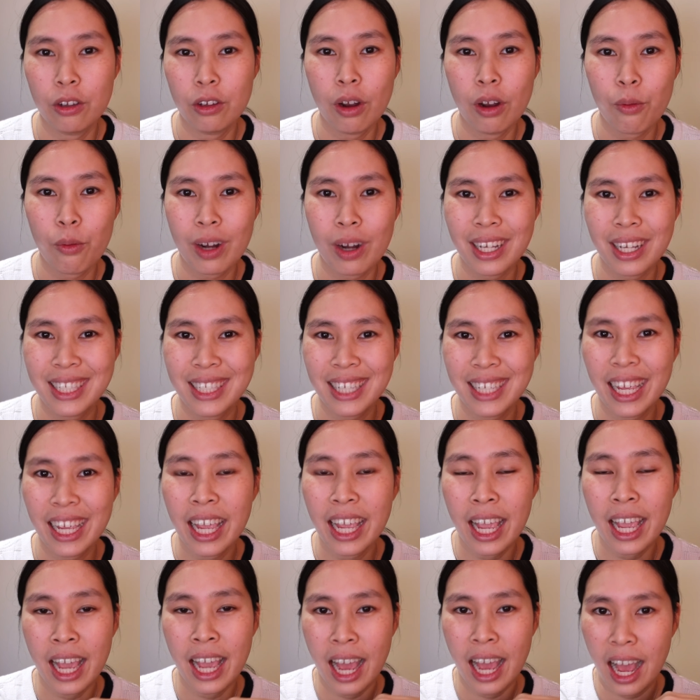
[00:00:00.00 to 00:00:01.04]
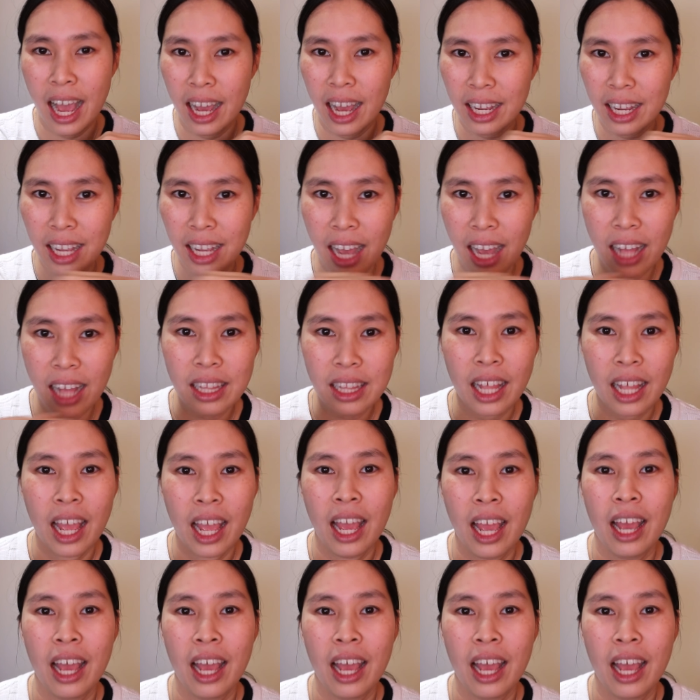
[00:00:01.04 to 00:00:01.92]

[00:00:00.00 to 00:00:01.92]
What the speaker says: You don't want to see a cut